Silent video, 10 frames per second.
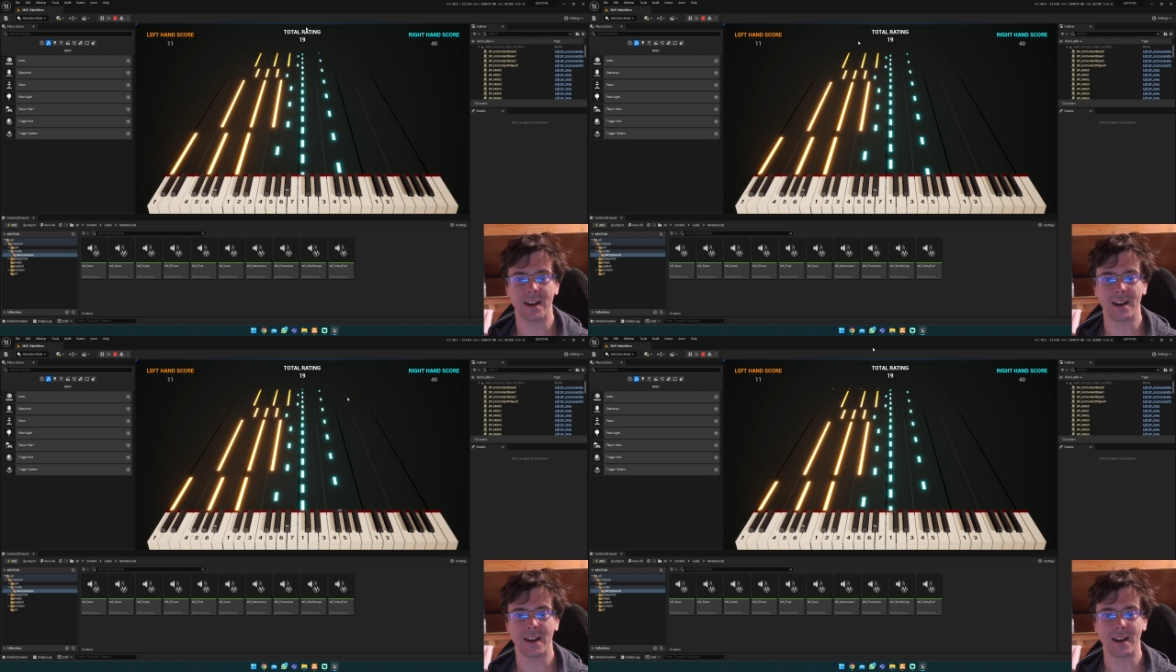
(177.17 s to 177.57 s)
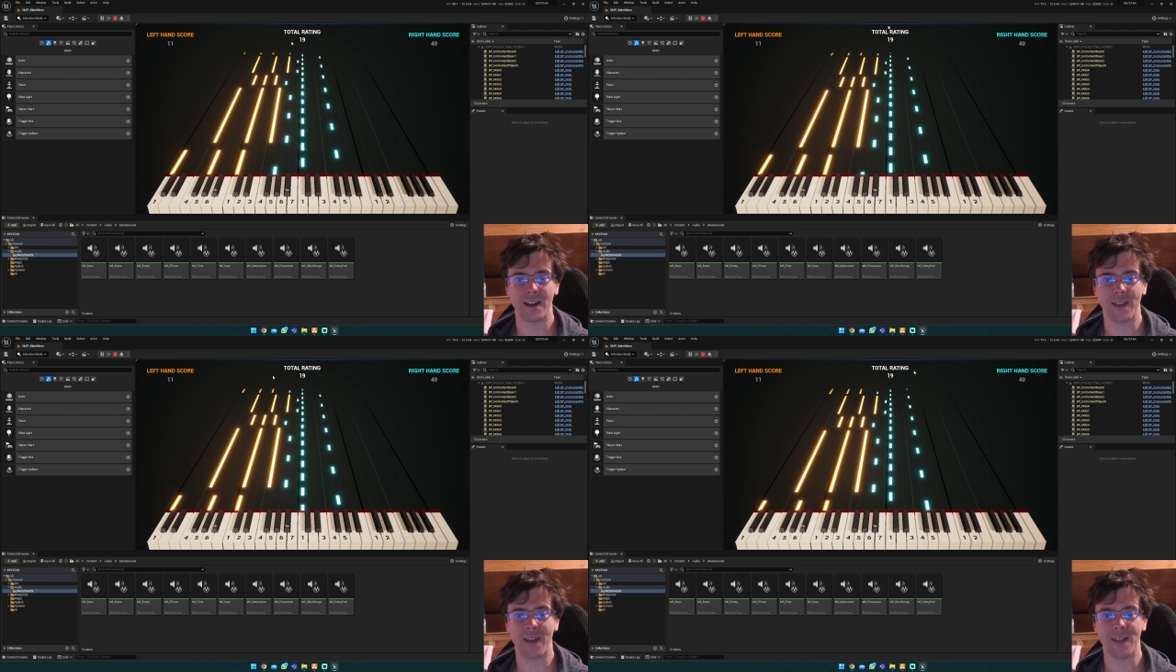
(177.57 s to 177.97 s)

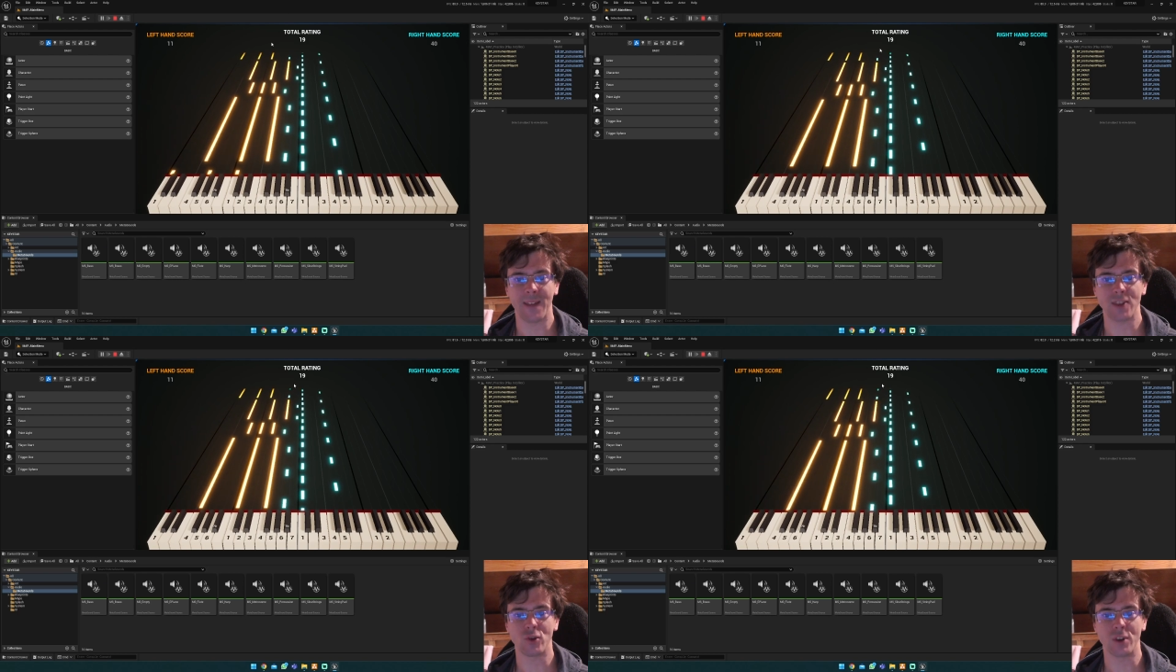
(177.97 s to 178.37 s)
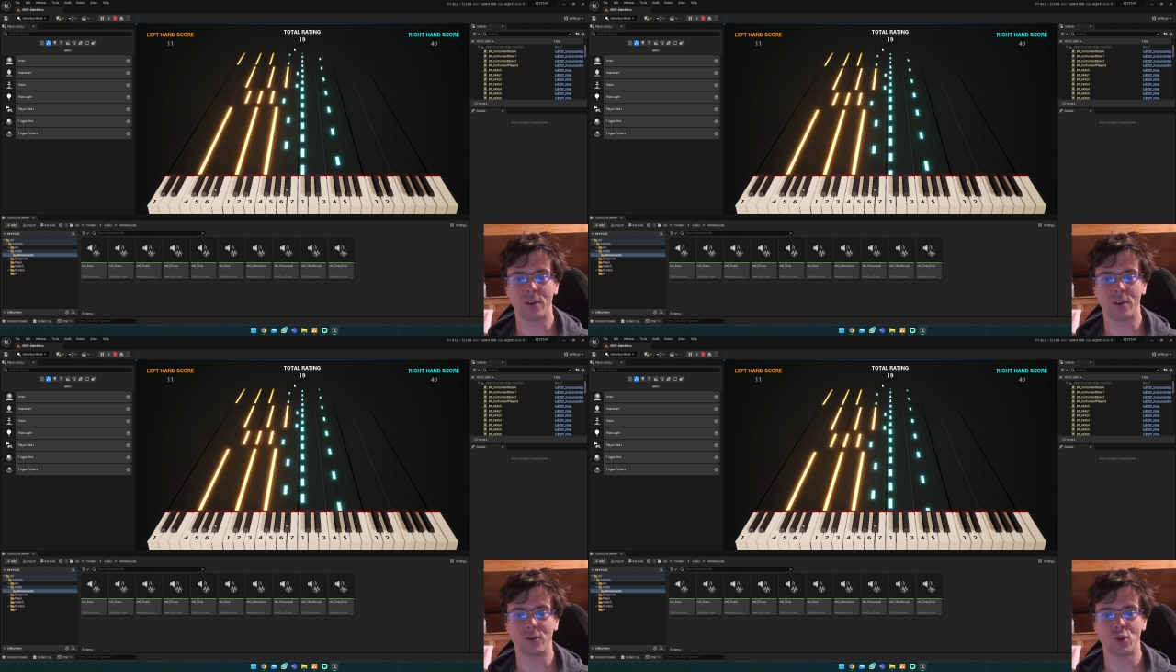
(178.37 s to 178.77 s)
And that's your total
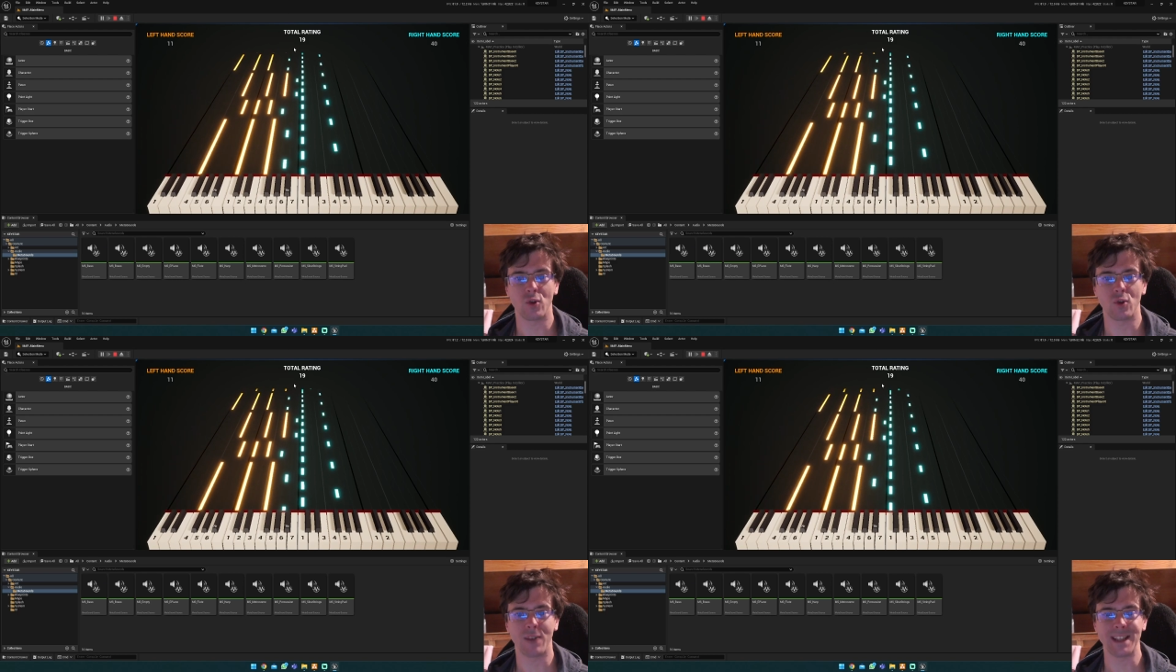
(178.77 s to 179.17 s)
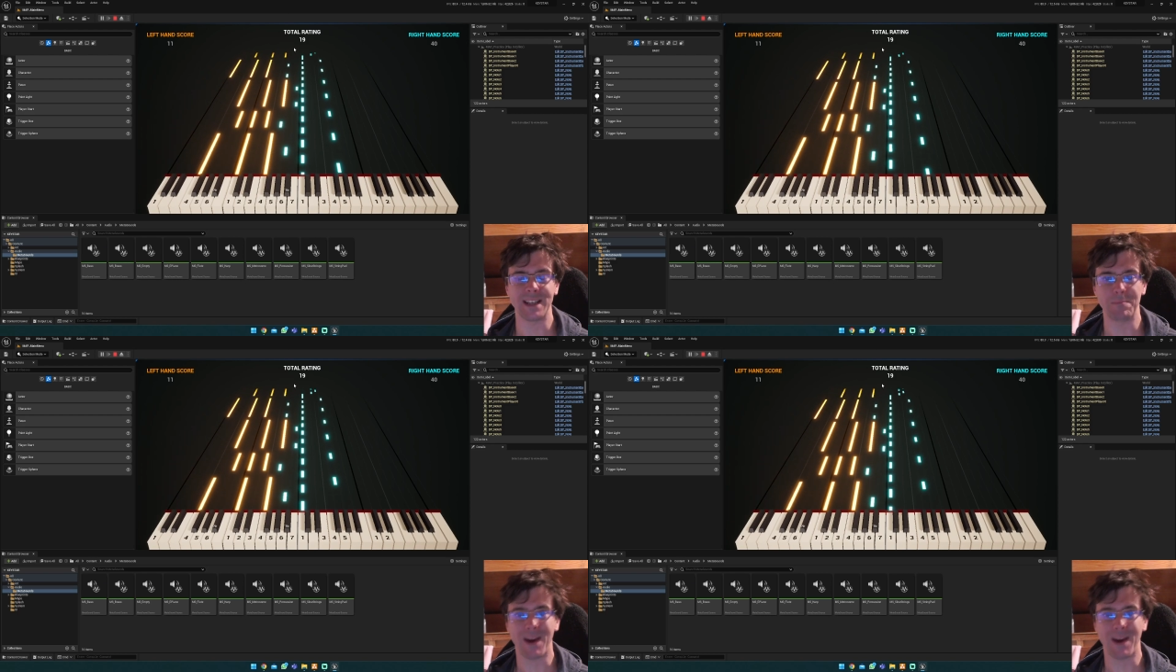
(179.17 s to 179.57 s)
score rating
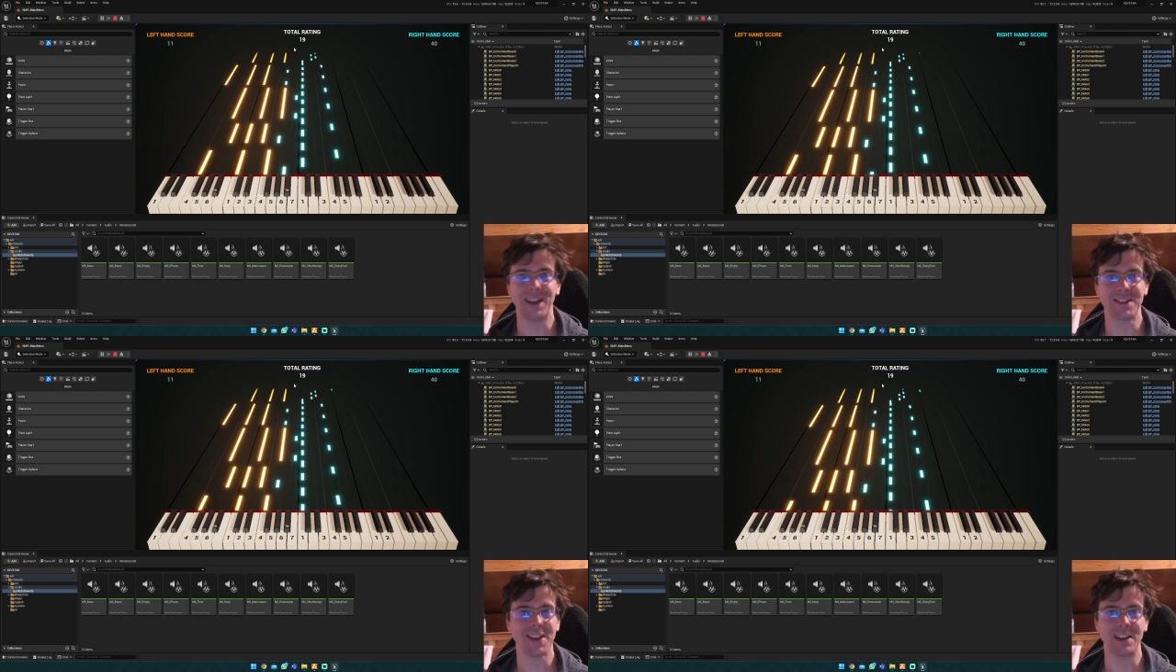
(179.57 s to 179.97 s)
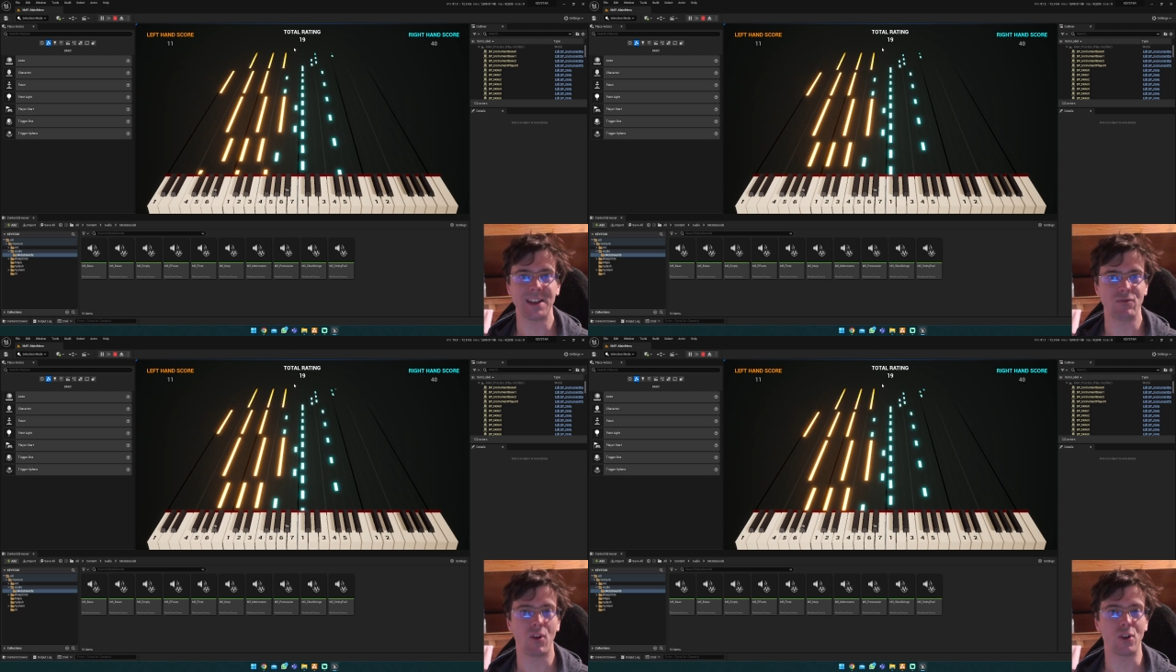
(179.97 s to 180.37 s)
minus any
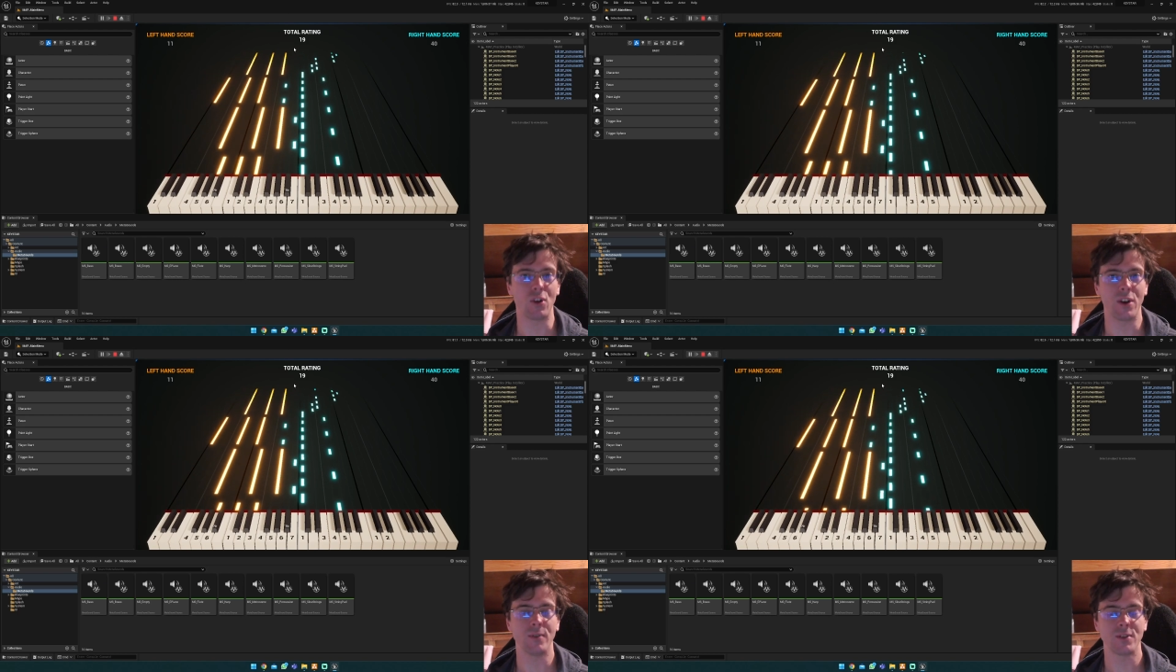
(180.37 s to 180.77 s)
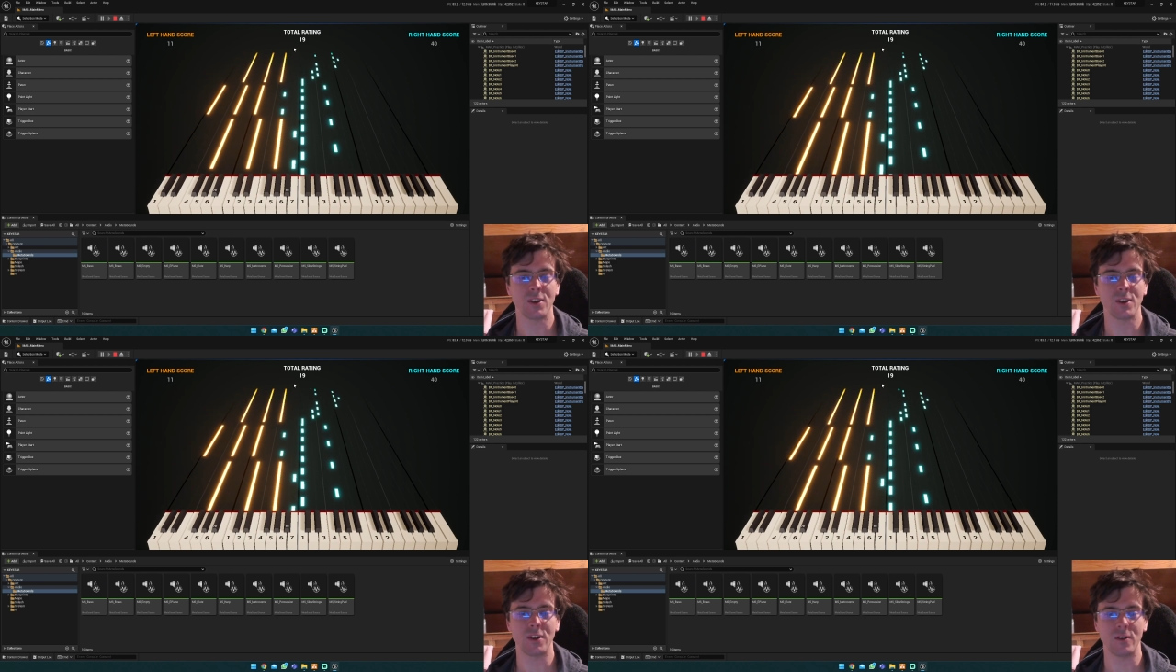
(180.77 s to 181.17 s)
wrong notes that
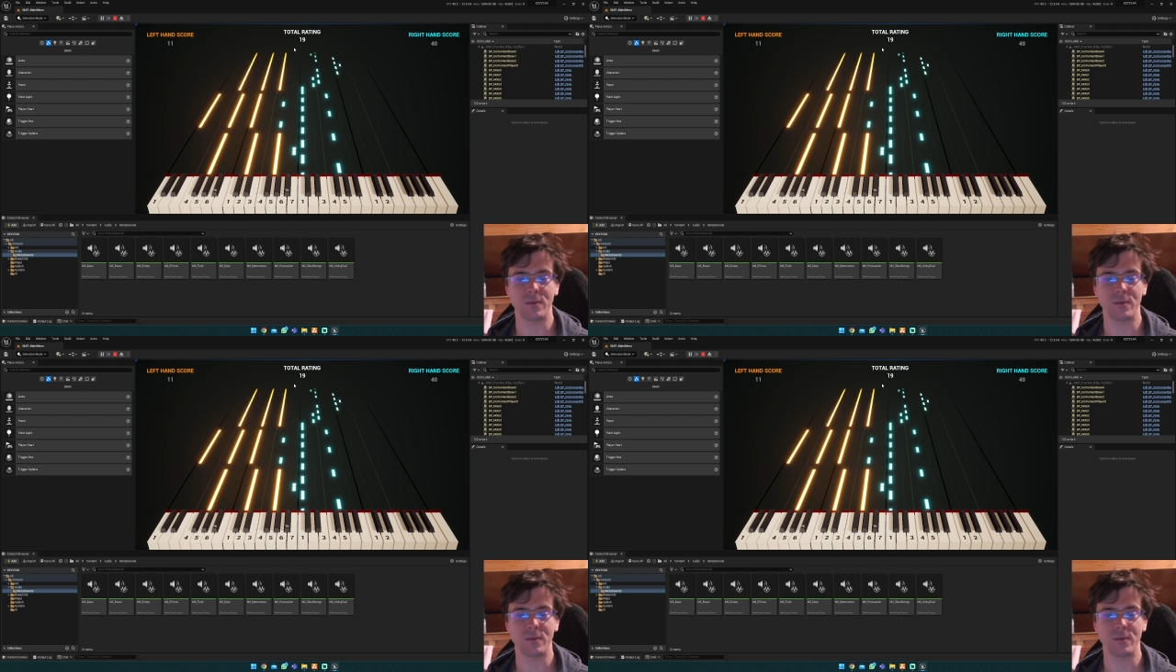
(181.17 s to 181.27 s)
you've